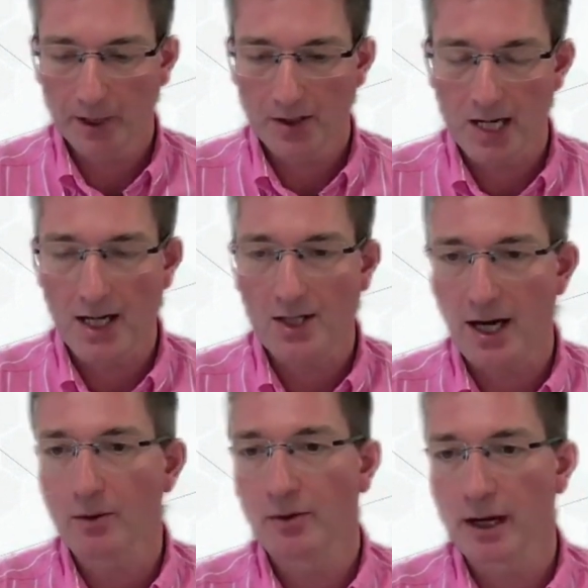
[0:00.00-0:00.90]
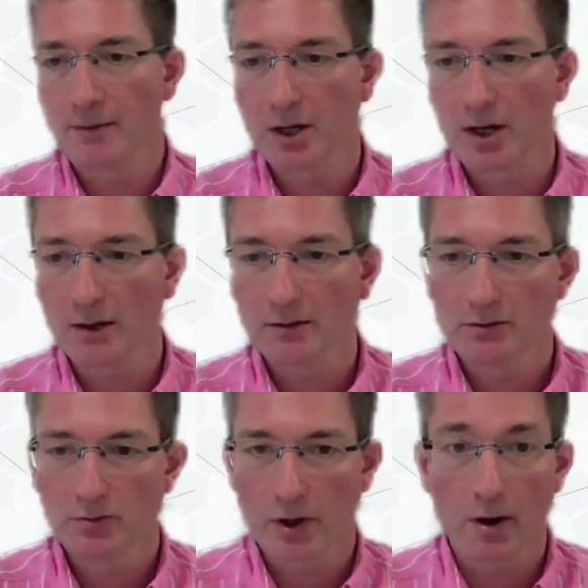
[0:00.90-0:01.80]
sets out the MDR
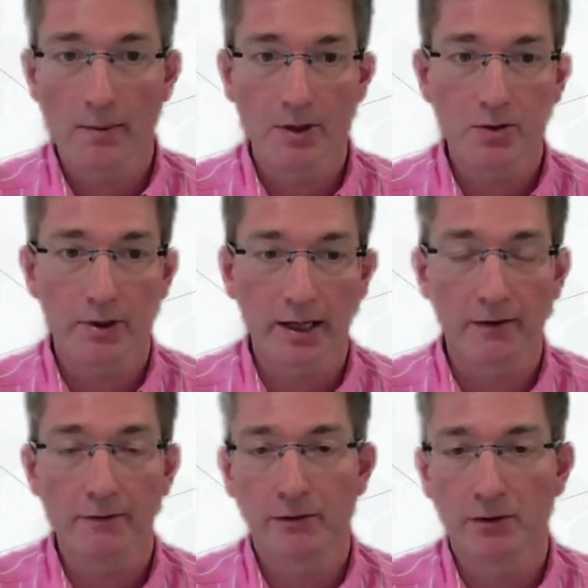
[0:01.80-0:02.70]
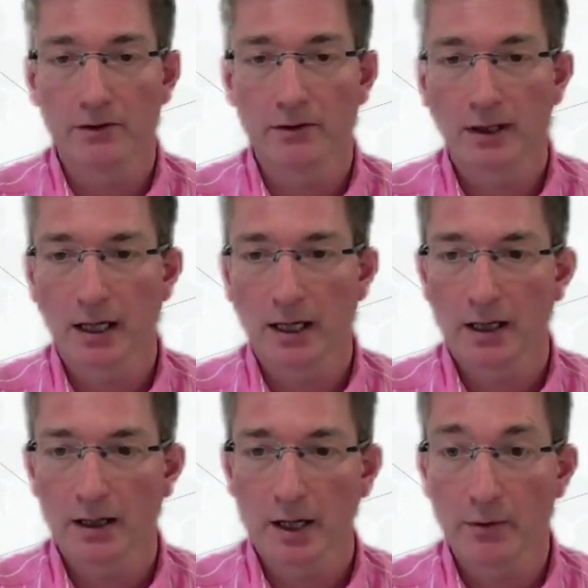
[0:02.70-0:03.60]
requirements really for
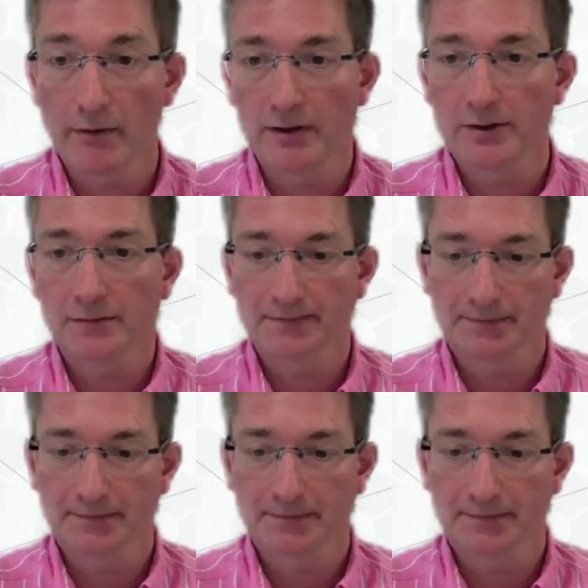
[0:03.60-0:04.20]
equivalence.